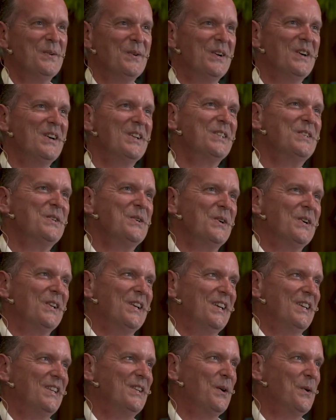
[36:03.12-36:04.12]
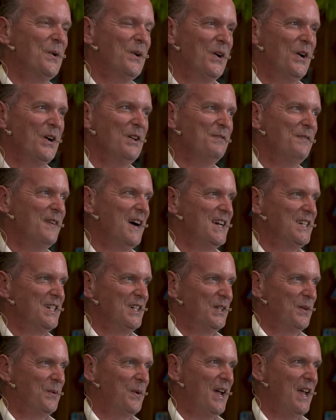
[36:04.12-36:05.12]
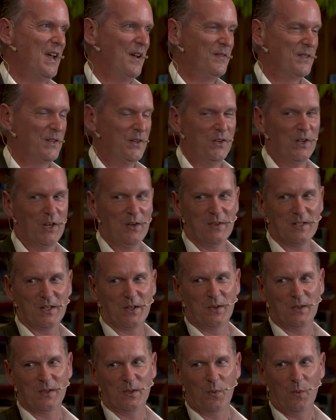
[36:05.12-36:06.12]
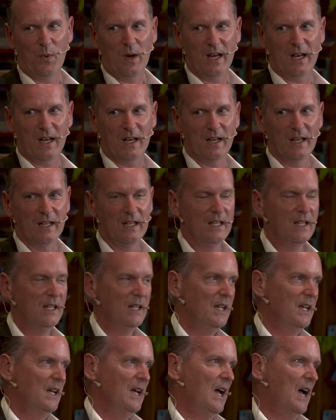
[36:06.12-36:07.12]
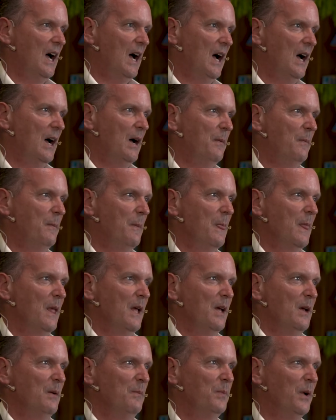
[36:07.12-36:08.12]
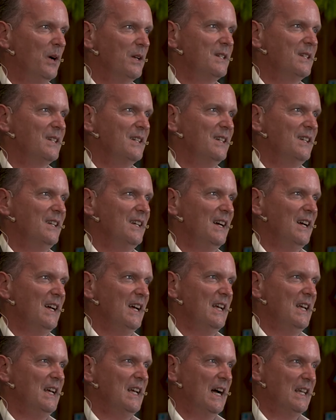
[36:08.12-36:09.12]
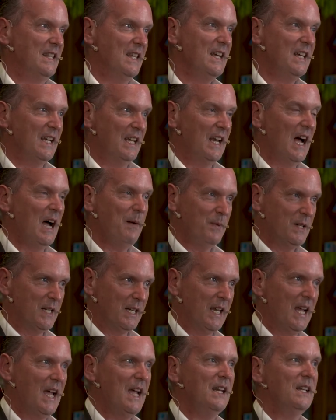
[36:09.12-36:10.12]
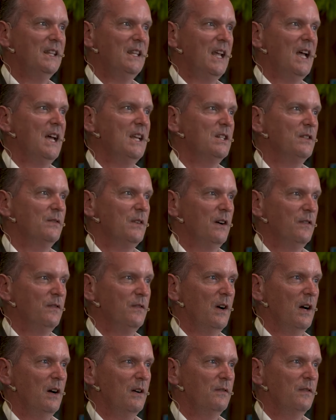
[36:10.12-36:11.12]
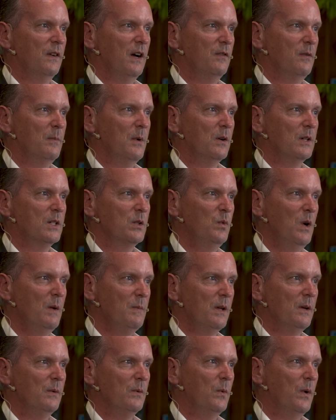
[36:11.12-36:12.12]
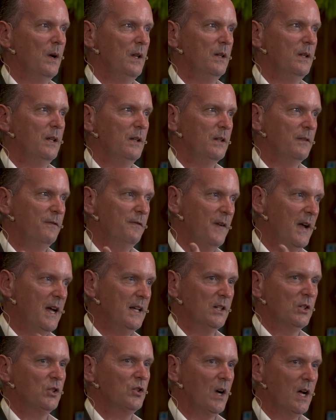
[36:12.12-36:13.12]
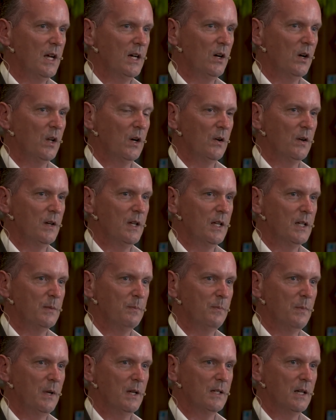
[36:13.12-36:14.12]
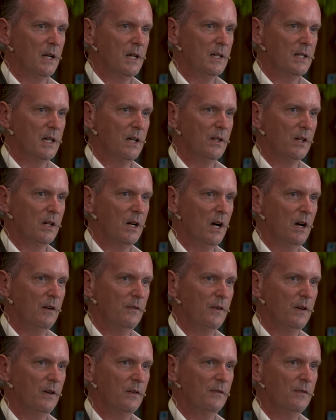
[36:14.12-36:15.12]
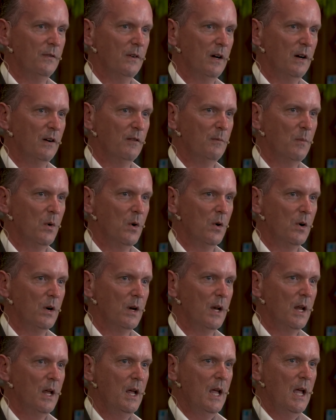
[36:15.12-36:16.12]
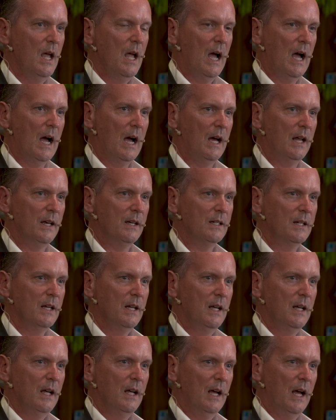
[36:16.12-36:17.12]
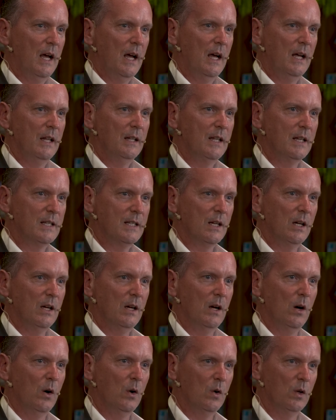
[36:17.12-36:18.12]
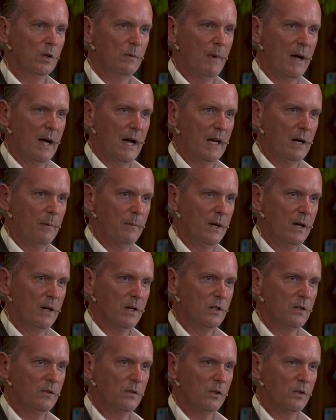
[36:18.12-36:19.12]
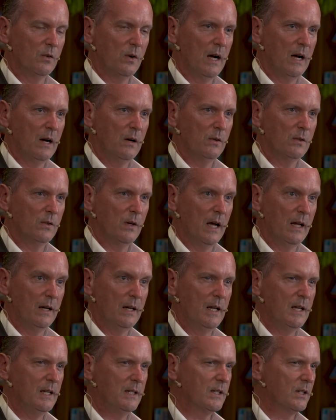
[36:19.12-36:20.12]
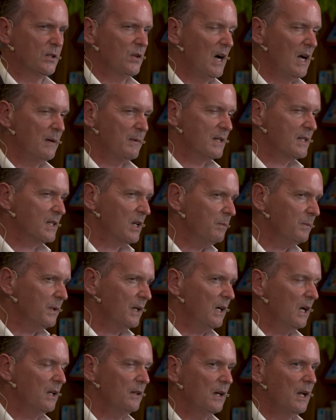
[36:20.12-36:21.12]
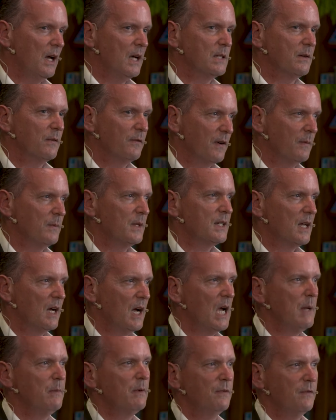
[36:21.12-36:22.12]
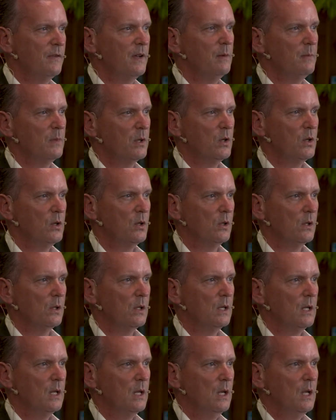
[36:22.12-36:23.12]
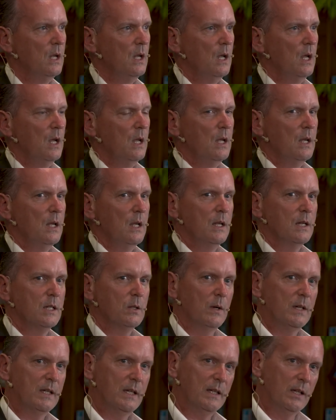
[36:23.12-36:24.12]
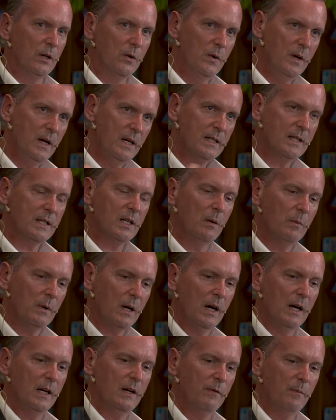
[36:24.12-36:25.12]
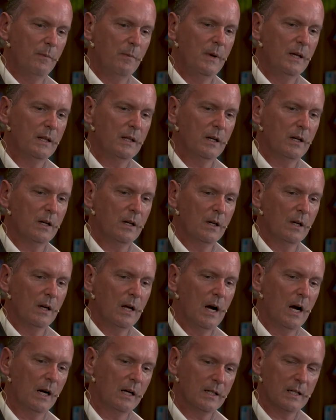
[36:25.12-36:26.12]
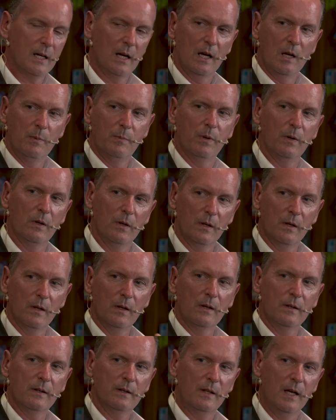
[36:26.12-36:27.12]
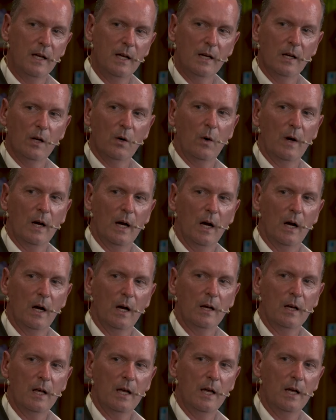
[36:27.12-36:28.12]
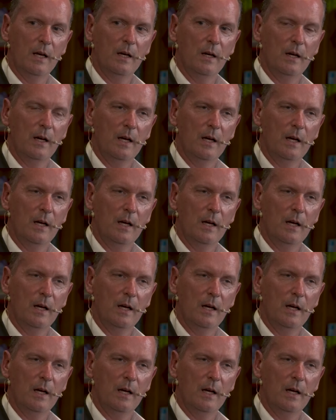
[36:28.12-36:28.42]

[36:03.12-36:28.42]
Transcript: we're all component. You know, we're all fighting the waves, and none of us are going to win. Um, but I think it happens again at the end of, of, of Amongst Women when the, the faded tricolour is, is, is on the coffin of, of Moran and uh, this old man appears from the crowd and he's described as something along the lines of from the time of Finn McCool. So it, there is some kind of mythical archetypal thing going on in,